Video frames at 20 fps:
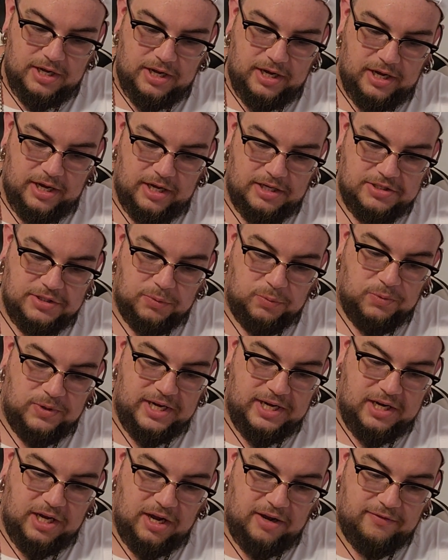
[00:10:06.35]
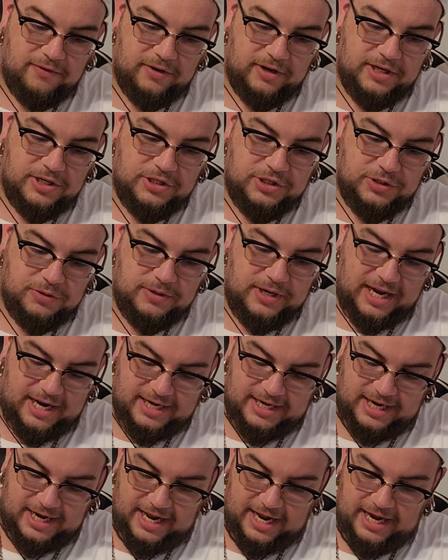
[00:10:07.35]
It's a recover, issue
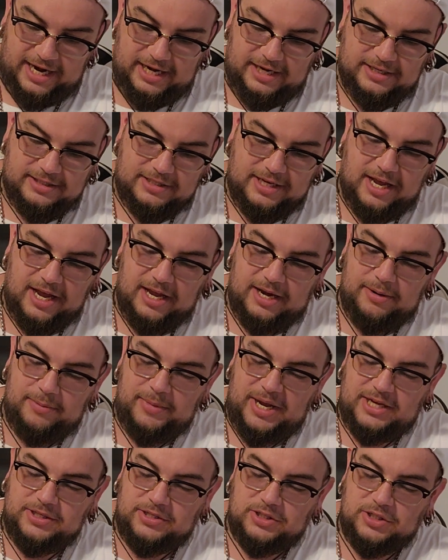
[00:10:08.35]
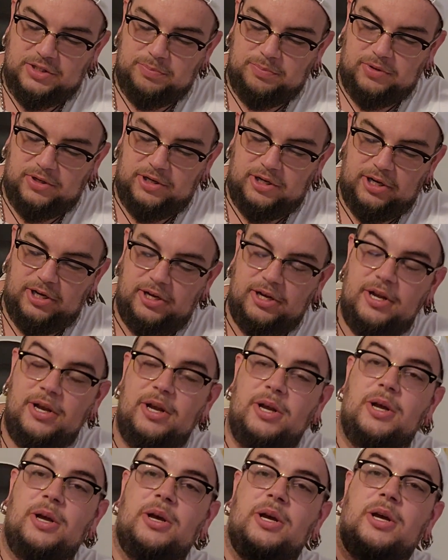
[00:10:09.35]
98. It's got Master Splinter
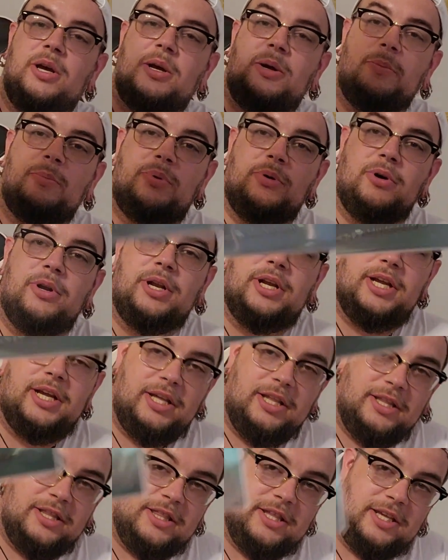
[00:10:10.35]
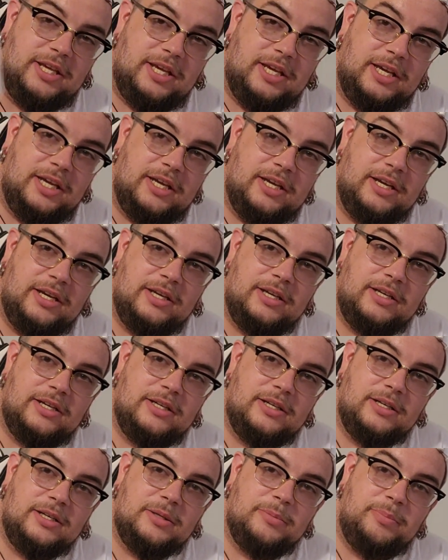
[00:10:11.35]
putting the
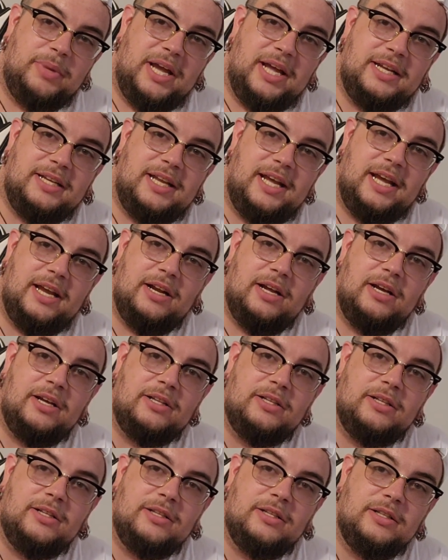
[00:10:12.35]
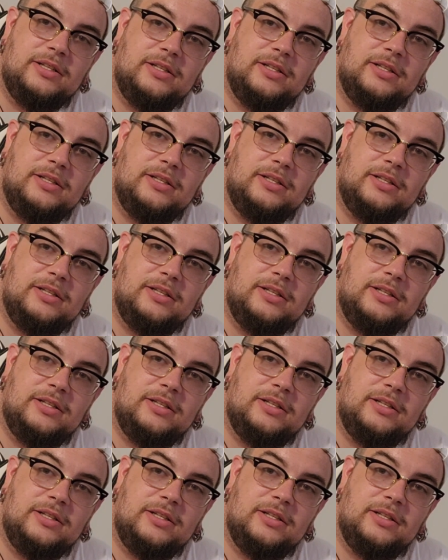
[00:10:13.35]
bandana.